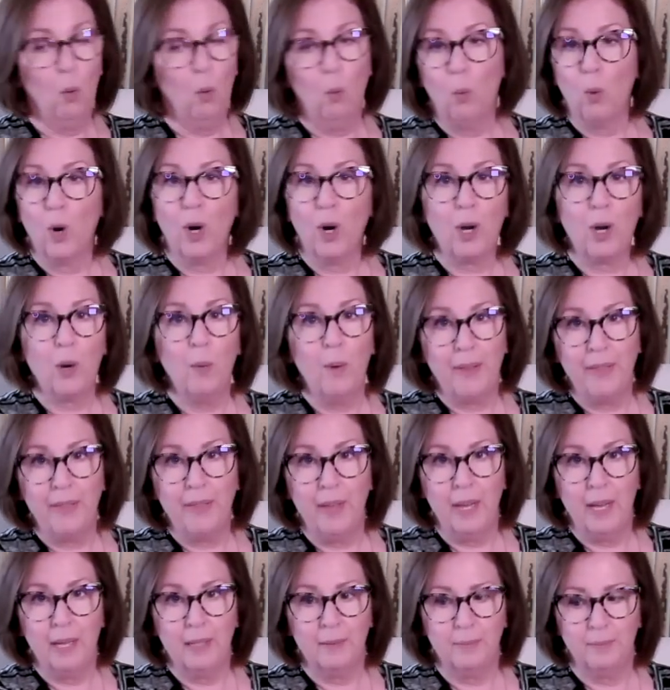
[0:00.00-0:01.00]
work with
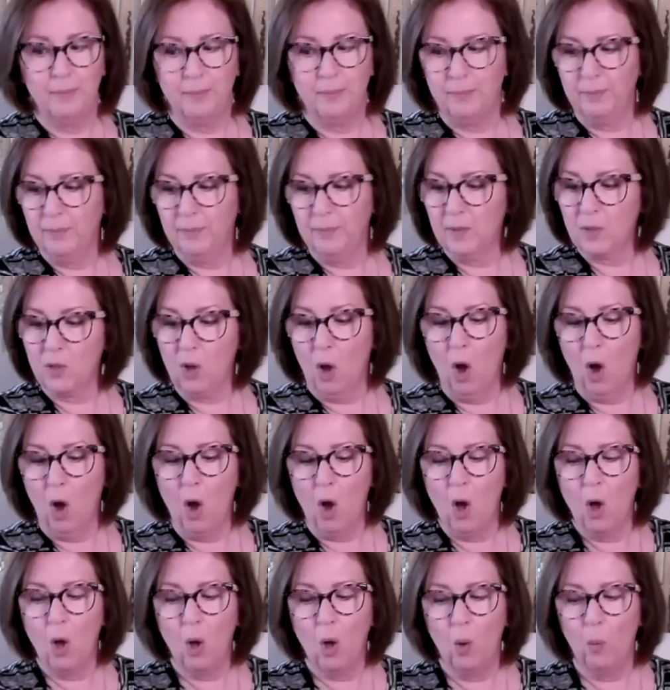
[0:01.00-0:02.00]
it. It's
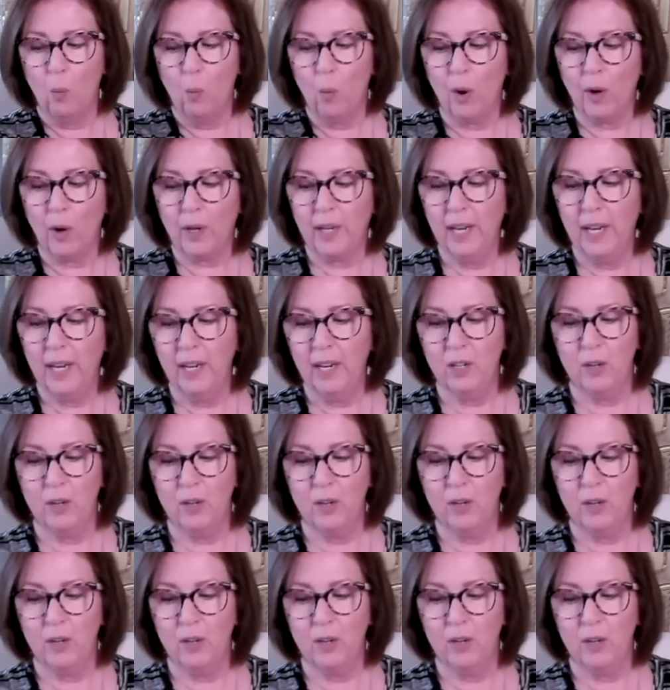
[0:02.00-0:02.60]
all working